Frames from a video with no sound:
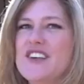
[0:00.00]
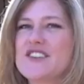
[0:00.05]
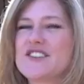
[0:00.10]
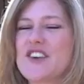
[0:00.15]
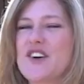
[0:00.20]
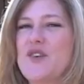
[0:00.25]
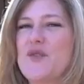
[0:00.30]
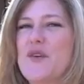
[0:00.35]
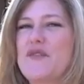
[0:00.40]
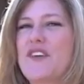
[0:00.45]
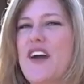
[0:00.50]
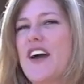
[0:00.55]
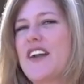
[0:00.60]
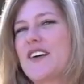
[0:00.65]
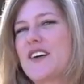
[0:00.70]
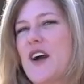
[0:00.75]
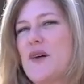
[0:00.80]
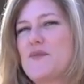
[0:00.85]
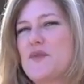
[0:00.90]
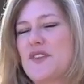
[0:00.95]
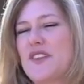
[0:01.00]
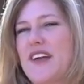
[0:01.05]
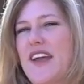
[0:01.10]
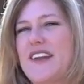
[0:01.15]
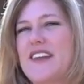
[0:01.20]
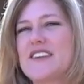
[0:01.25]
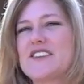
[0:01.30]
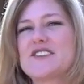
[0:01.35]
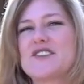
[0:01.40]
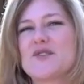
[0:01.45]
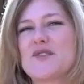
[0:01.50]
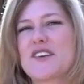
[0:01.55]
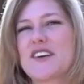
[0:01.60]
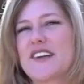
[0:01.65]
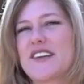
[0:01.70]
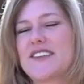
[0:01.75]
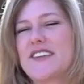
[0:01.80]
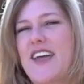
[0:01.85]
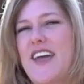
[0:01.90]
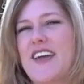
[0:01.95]
So we've got a couple ladies who we're
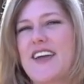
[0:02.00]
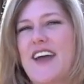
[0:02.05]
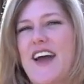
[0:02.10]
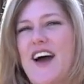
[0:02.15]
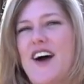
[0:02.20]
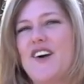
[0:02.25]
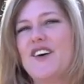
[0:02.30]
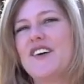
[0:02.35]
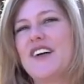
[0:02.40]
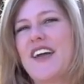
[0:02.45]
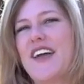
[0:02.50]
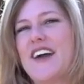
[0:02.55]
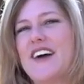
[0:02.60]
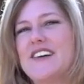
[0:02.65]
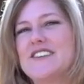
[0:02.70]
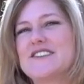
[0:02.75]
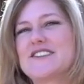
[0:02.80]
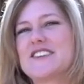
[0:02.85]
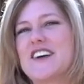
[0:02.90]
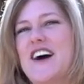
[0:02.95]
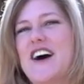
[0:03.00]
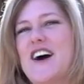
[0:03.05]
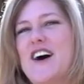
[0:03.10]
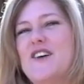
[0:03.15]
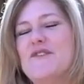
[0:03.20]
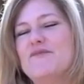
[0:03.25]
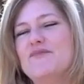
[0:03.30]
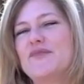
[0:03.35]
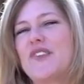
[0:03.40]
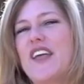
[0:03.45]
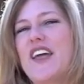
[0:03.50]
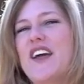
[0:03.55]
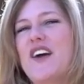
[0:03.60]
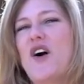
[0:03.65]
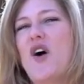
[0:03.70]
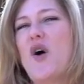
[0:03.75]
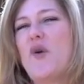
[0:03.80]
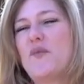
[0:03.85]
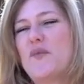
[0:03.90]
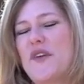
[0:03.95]
gonna take out and
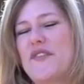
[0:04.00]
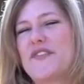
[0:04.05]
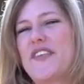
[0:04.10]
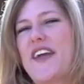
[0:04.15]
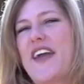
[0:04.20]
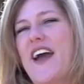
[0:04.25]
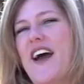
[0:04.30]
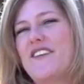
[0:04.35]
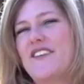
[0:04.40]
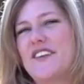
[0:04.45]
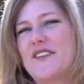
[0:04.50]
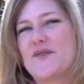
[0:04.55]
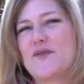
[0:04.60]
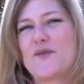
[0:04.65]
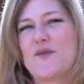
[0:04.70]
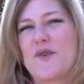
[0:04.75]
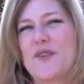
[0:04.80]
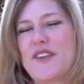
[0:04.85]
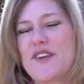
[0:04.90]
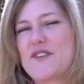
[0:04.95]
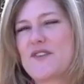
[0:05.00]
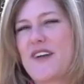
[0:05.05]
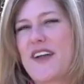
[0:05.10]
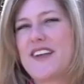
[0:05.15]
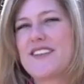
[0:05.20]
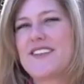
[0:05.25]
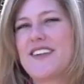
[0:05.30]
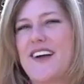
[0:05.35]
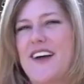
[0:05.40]
hope that they have a really great